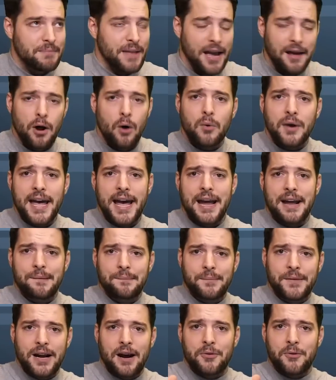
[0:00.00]
And okay,
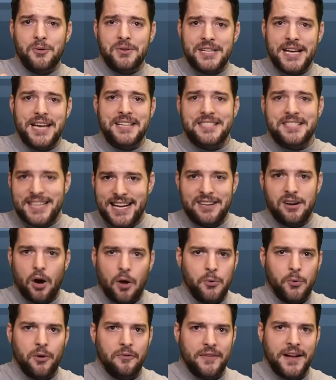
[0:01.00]
the other tests had
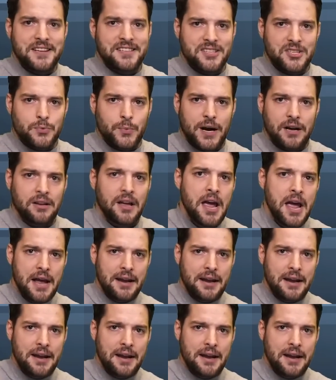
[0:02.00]
other events as well,